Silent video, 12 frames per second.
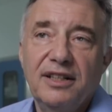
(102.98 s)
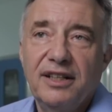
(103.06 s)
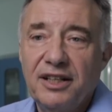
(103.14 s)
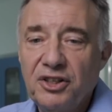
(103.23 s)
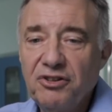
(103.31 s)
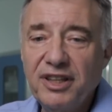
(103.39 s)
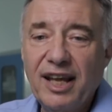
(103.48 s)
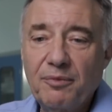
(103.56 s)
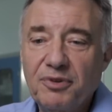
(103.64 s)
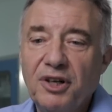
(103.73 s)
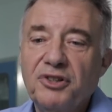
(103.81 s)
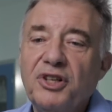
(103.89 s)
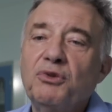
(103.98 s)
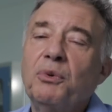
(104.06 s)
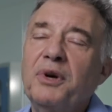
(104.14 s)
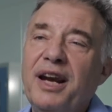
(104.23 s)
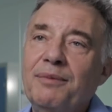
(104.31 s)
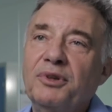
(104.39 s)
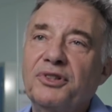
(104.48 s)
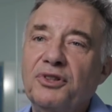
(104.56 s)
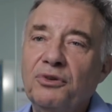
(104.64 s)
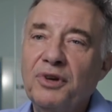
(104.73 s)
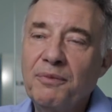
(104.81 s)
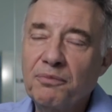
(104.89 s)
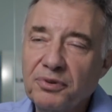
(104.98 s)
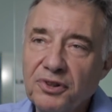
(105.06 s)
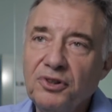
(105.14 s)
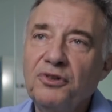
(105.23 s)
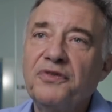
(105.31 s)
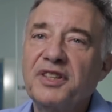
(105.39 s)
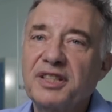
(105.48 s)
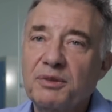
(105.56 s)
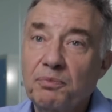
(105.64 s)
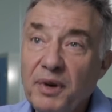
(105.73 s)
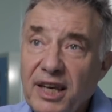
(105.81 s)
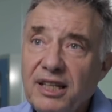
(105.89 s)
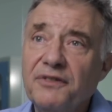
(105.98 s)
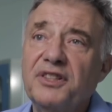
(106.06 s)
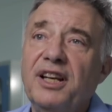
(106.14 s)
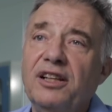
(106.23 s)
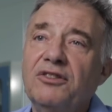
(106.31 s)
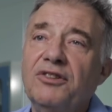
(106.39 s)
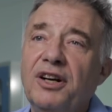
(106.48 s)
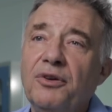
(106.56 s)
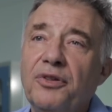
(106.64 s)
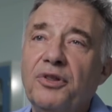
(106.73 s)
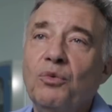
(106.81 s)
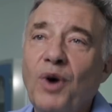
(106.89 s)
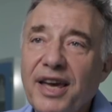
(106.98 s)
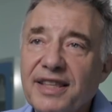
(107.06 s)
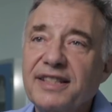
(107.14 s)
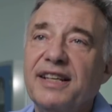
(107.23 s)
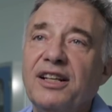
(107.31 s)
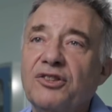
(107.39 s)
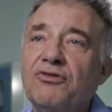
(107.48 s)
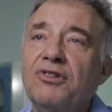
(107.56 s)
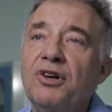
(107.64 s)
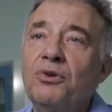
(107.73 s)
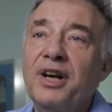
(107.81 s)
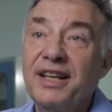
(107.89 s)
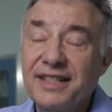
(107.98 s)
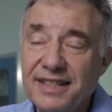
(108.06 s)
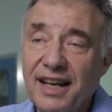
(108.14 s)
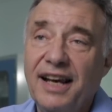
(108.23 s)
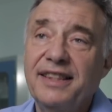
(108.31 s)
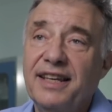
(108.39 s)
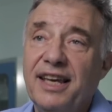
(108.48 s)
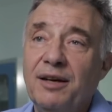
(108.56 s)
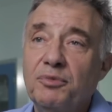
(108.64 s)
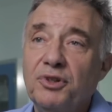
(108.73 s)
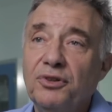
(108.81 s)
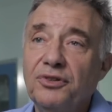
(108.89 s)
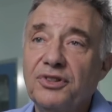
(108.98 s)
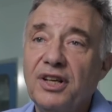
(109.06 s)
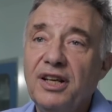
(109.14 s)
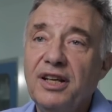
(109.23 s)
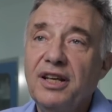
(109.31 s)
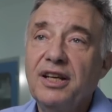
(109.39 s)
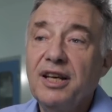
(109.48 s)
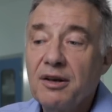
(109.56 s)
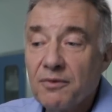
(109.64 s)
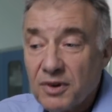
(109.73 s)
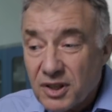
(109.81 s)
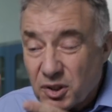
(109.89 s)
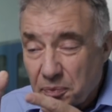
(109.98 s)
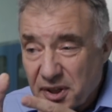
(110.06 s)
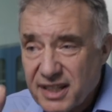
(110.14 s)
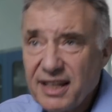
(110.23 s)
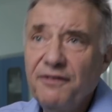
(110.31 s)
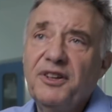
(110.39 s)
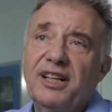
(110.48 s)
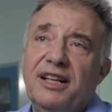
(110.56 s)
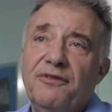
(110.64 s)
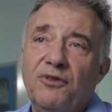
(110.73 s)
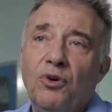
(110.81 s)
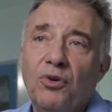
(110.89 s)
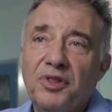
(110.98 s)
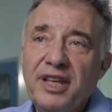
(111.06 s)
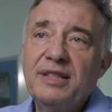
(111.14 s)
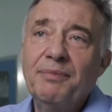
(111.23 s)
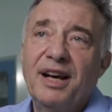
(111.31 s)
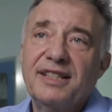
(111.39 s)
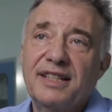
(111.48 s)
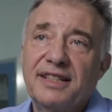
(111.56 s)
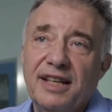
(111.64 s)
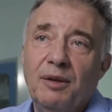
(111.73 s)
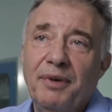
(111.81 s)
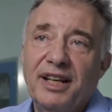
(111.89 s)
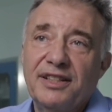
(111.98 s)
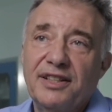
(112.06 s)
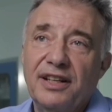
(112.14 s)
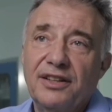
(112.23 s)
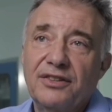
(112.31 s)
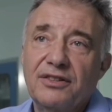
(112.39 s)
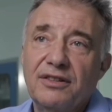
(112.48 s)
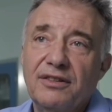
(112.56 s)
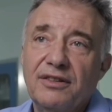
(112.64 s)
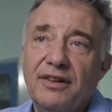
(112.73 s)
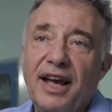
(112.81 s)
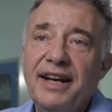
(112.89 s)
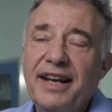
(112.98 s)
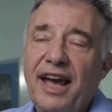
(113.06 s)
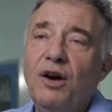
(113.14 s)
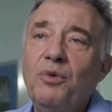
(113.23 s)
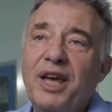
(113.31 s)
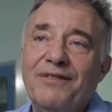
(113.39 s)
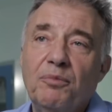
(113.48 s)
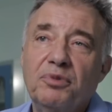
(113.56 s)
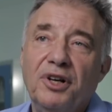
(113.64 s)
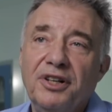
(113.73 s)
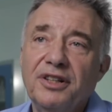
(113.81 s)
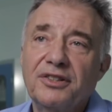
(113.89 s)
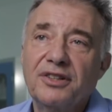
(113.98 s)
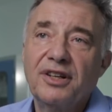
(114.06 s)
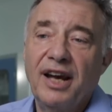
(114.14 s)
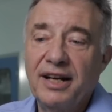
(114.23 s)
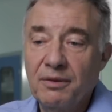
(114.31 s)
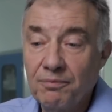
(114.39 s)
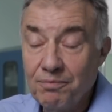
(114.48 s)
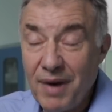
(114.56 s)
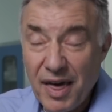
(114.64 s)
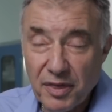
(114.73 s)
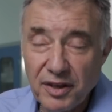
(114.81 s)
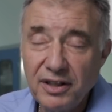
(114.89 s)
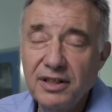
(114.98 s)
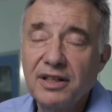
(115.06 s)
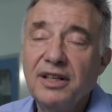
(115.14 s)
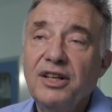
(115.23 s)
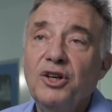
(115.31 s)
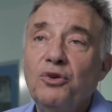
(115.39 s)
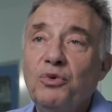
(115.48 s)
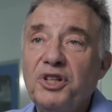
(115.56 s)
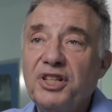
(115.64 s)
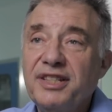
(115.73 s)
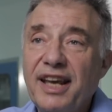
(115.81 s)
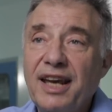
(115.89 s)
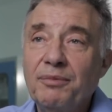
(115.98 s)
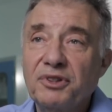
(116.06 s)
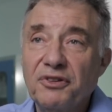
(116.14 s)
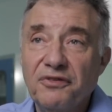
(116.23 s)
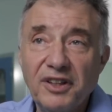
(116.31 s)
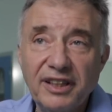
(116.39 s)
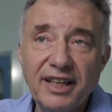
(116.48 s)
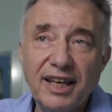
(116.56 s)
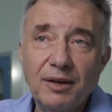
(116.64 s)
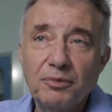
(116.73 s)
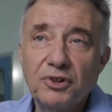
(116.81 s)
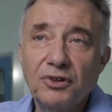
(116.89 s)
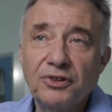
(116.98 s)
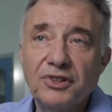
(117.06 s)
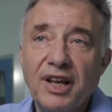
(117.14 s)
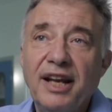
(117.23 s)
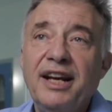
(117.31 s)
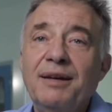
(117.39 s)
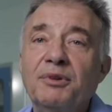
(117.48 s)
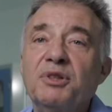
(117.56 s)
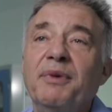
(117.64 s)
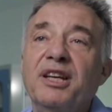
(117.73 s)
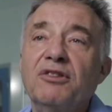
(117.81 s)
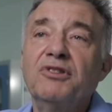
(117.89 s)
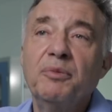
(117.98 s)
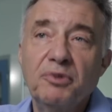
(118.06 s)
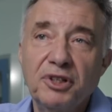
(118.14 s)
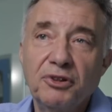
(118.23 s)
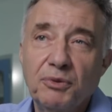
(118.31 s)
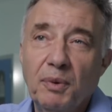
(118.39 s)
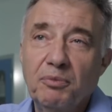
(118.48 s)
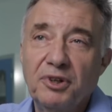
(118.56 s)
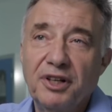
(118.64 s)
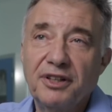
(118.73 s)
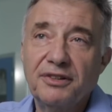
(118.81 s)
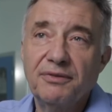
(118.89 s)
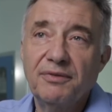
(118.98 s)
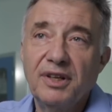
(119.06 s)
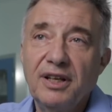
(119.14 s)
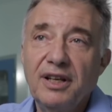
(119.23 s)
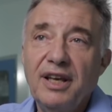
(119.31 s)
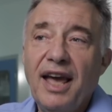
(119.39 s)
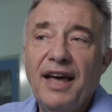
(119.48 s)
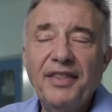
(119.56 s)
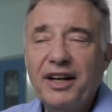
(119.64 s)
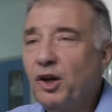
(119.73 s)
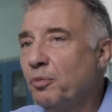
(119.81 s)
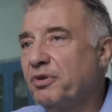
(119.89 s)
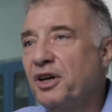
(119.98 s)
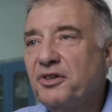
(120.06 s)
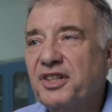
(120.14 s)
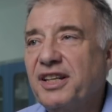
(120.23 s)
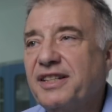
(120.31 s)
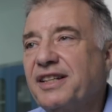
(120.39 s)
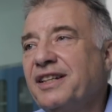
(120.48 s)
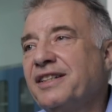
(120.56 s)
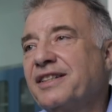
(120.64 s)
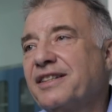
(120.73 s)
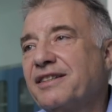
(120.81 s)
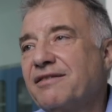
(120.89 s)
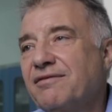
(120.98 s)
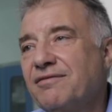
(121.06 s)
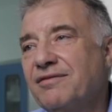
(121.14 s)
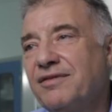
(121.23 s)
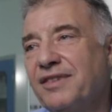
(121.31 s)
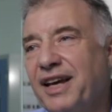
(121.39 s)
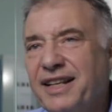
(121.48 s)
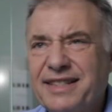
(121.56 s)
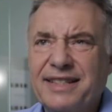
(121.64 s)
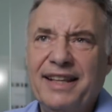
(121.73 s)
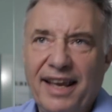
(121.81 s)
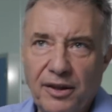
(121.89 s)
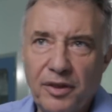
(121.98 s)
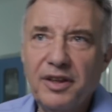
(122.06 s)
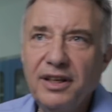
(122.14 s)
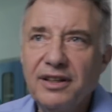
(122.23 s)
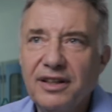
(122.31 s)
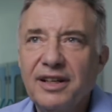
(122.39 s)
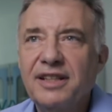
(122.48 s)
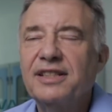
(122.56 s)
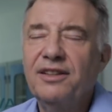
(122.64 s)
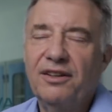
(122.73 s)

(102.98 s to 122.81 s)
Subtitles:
And during that process we were able to improve the speed of cell growth, the way the cells grow inside the capsules, specifically for these master cell bank cells. And now we have a product and a method which is able to fill the capsules and able to make a reproducible product. And that whole process it's lengthy, it's